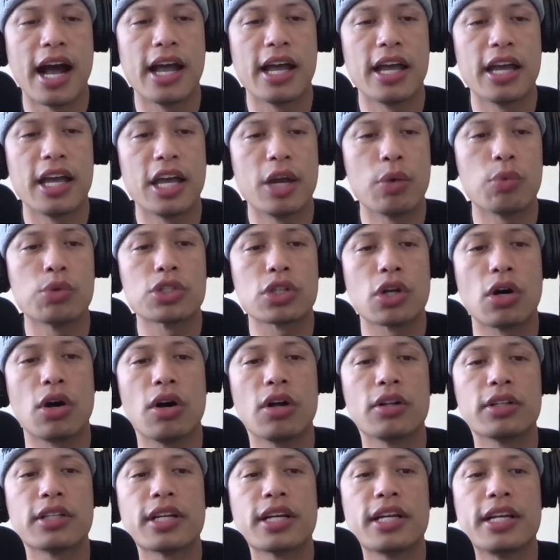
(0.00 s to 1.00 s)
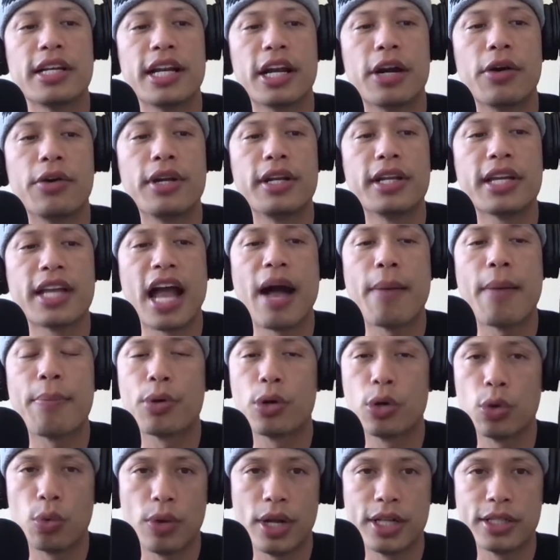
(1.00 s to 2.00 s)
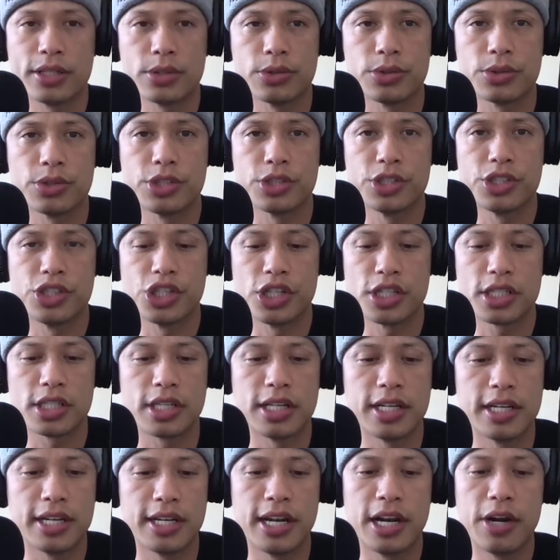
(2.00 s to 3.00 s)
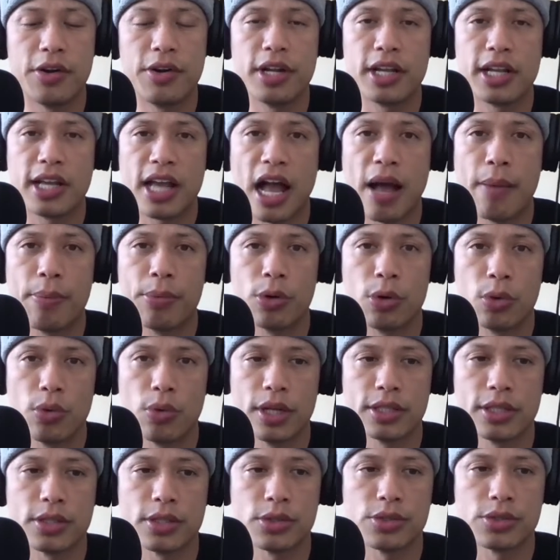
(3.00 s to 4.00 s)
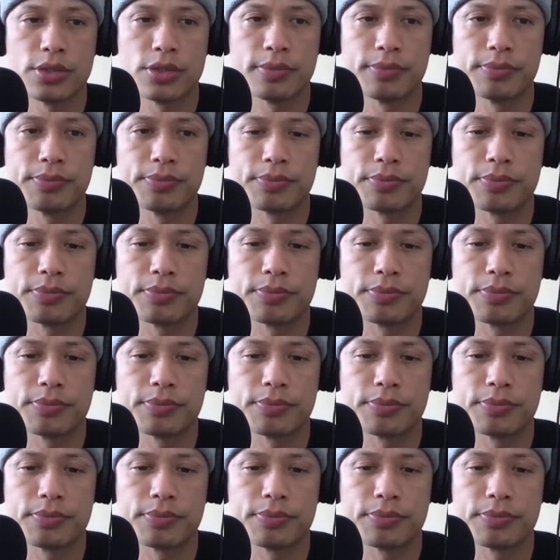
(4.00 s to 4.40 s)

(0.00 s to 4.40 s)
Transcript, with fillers: it was called Canary Capital Rentals, just Canary Capital Rentals.